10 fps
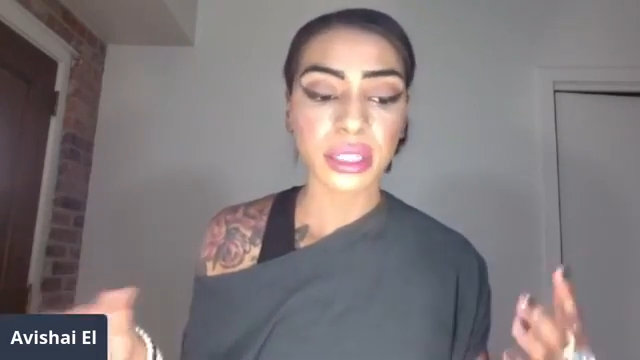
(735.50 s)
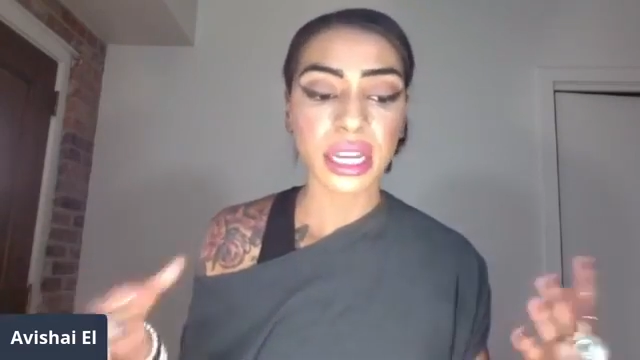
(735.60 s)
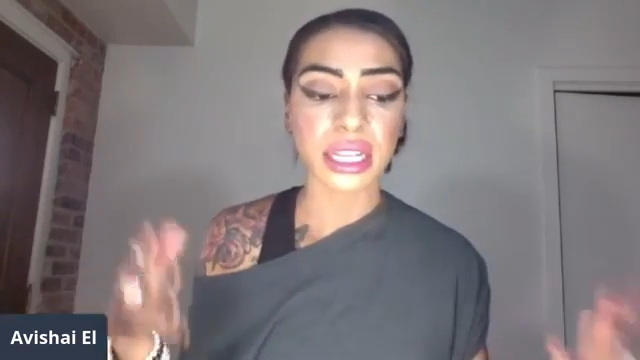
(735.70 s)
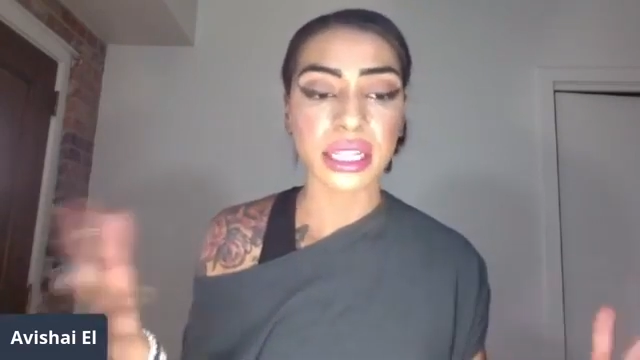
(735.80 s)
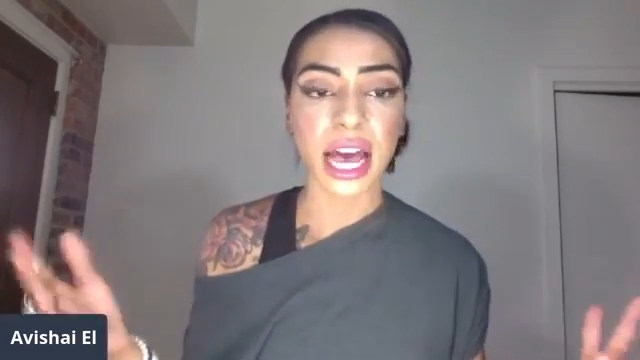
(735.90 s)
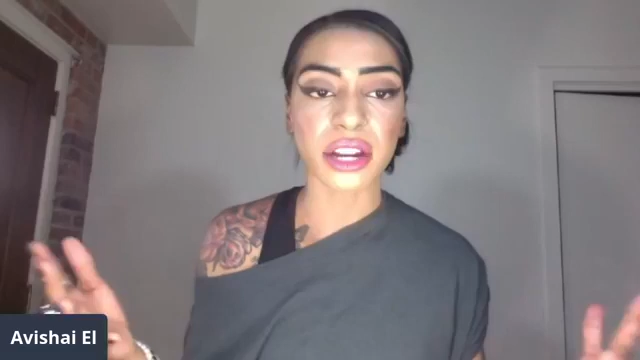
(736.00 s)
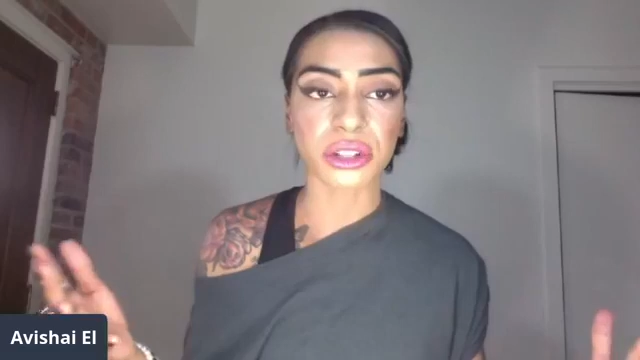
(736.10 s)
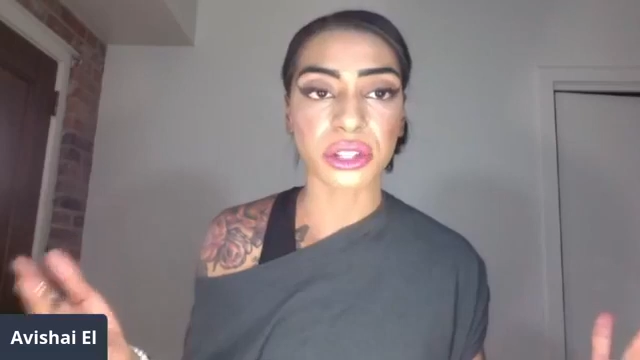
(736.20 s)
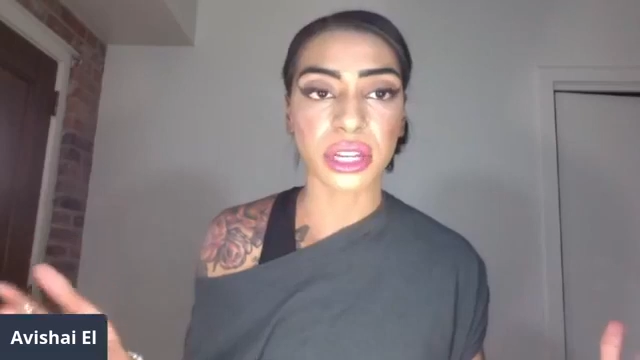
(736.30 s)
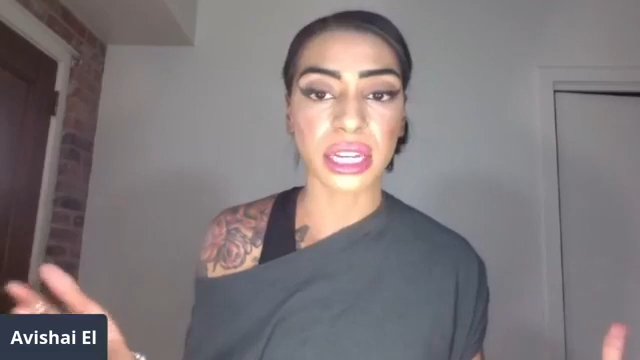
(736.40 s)
It's how
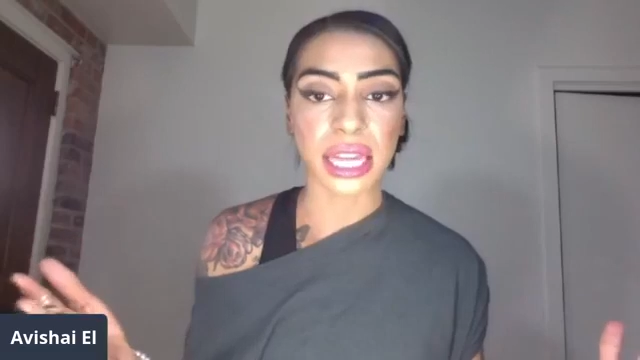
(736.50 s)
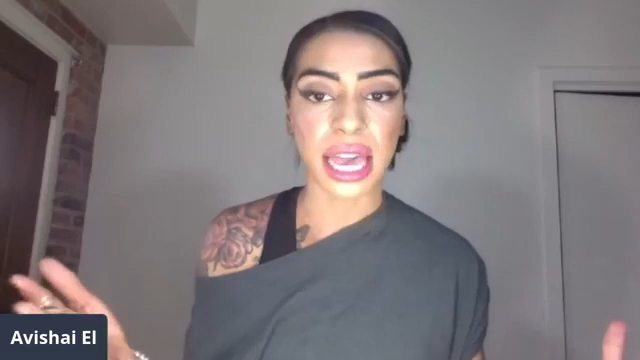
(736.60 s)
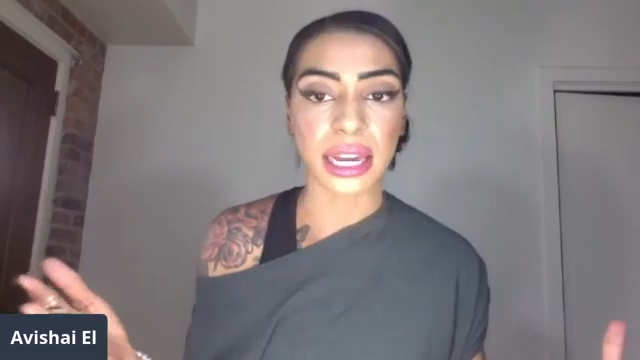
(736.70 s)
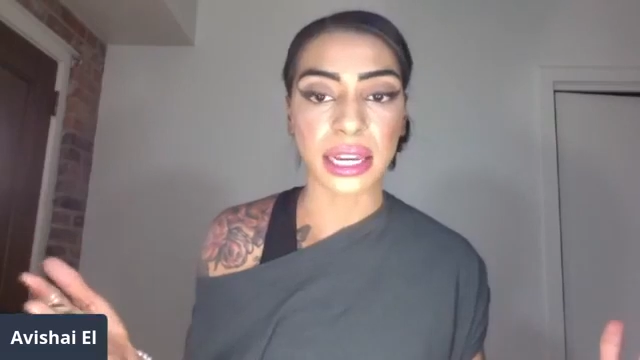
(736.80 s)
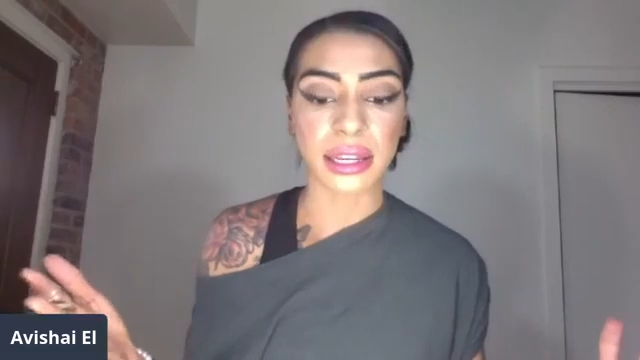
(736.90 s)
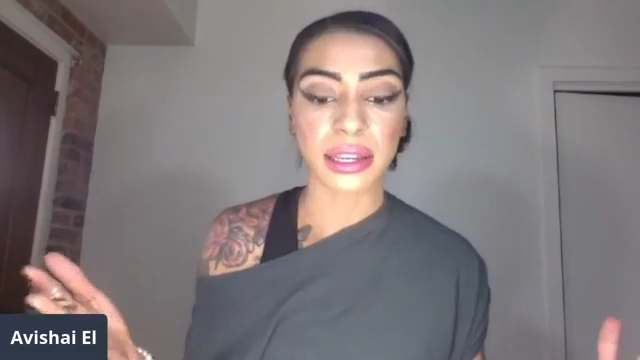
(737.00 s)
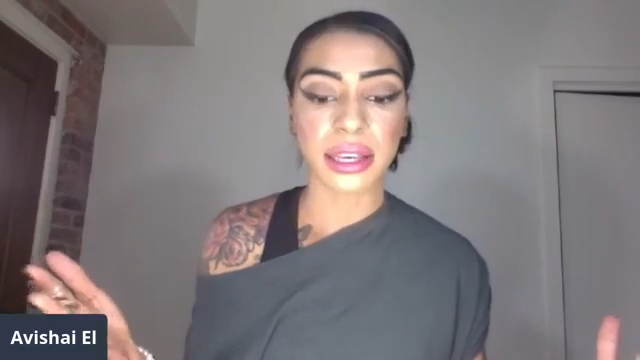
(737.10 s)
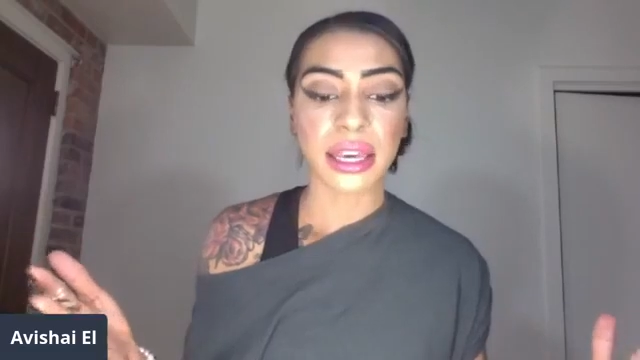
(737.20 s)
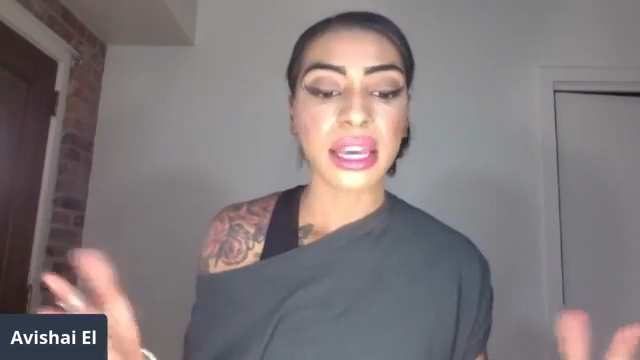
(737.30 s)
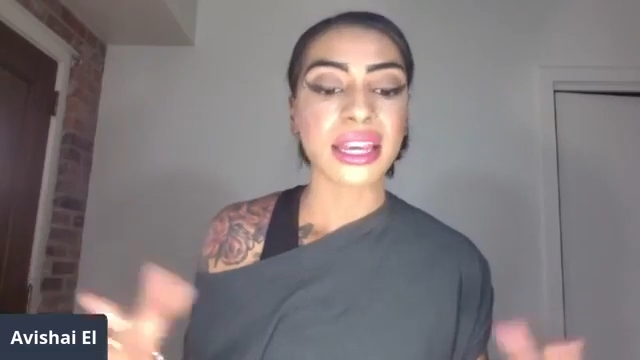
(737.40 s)
you're looking at it.
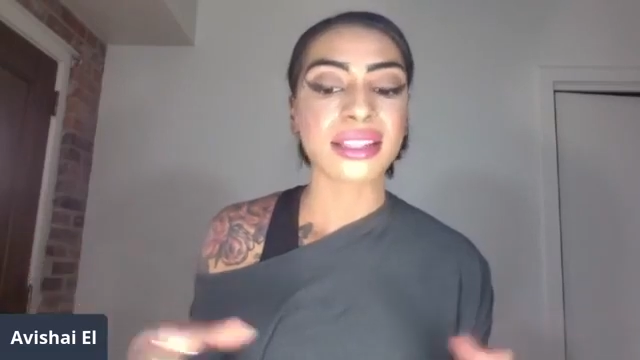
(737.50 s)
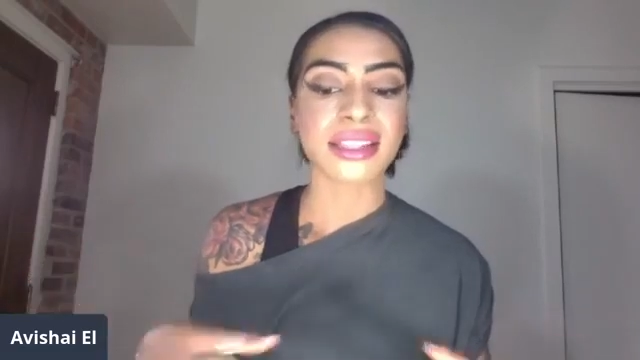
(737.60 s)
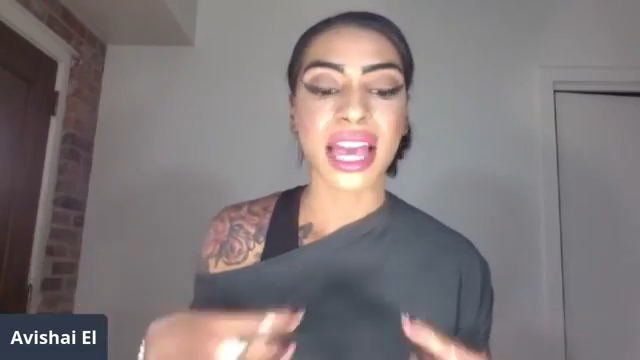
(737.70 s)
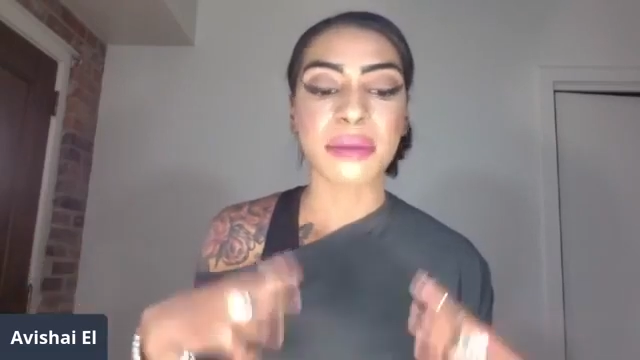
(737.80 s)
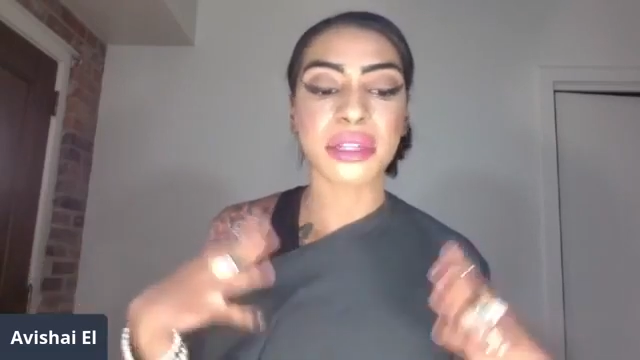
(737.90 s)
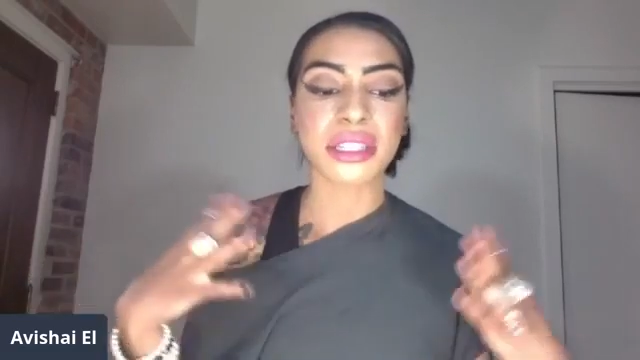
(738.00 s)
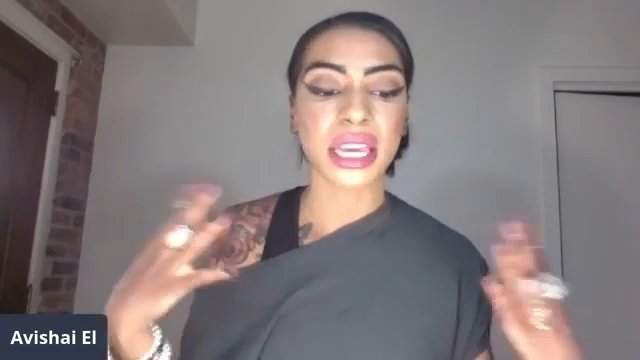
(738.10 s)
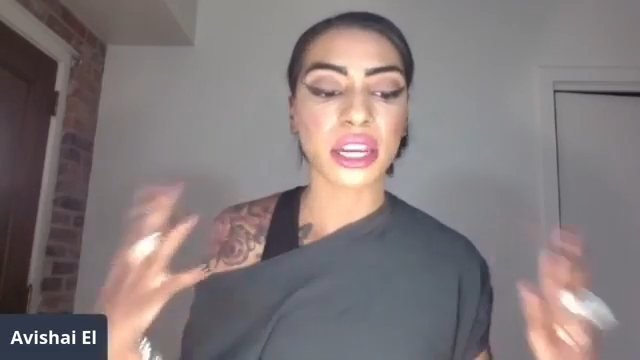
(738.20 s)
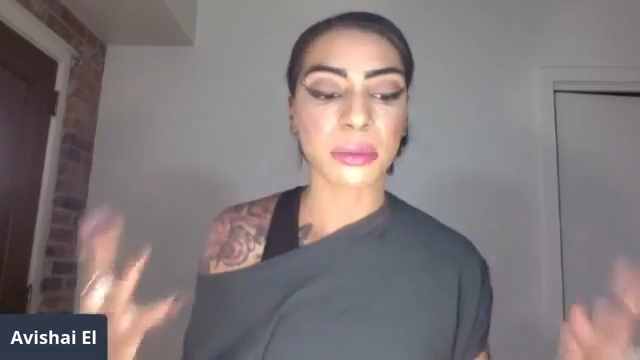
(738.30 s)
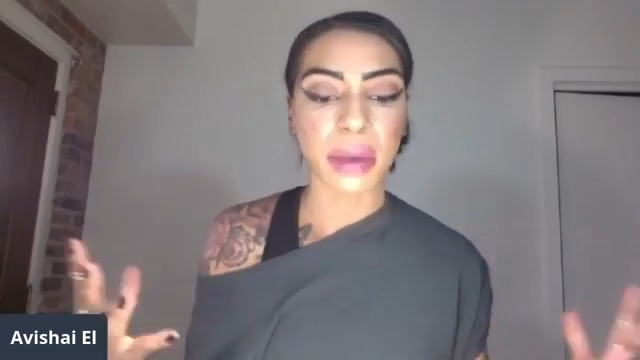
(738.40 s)
It's time to
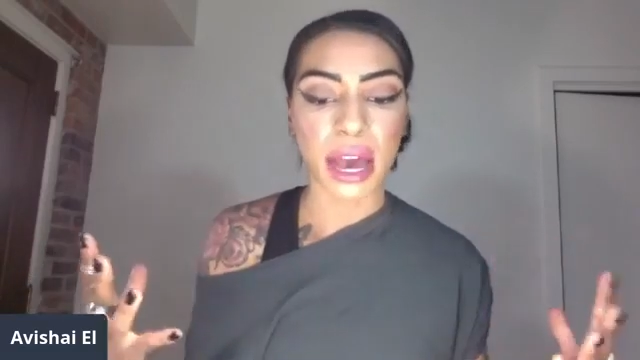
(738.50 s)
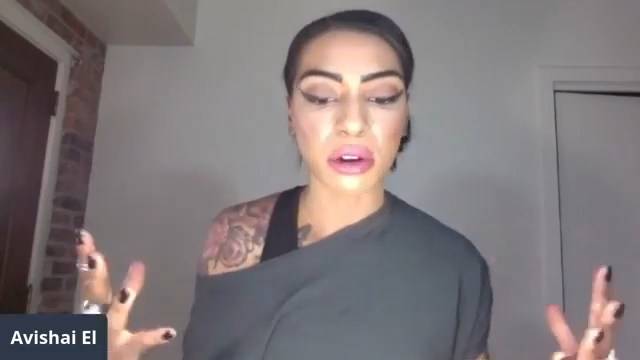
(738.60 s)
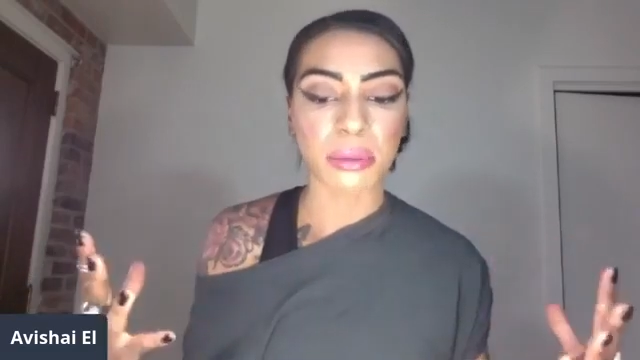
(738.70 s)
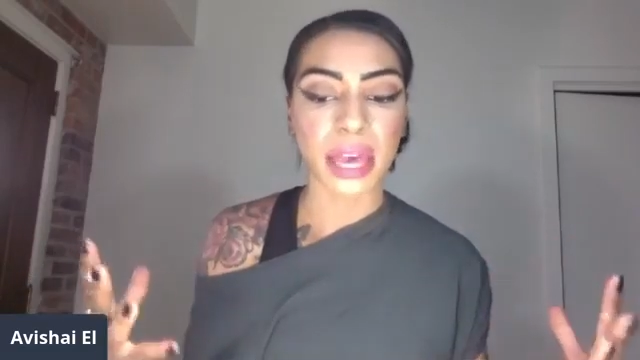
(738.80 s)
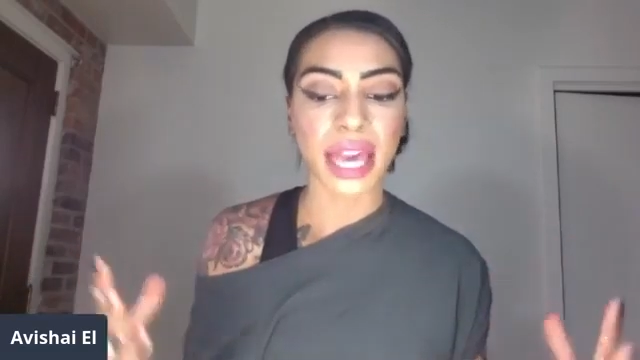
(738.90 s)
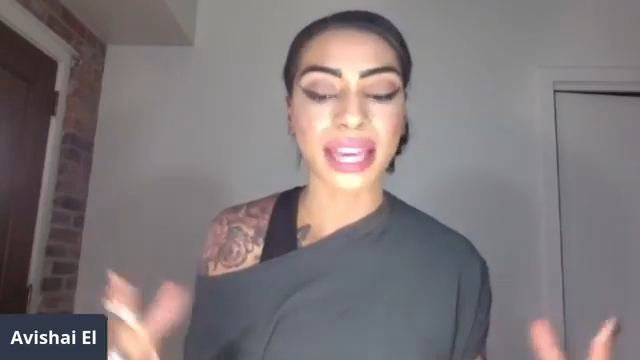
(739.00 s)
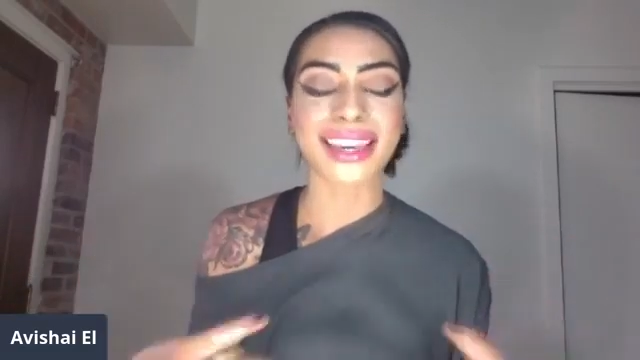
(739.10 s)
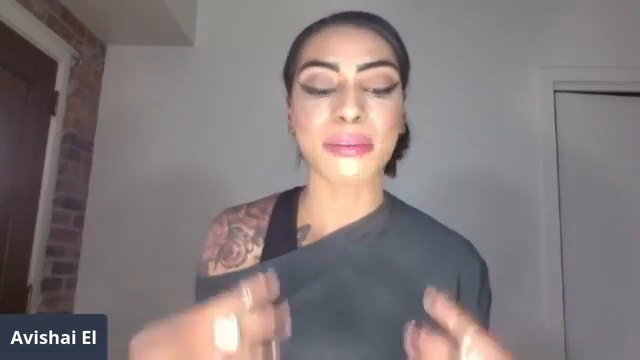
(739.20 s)
take your power back,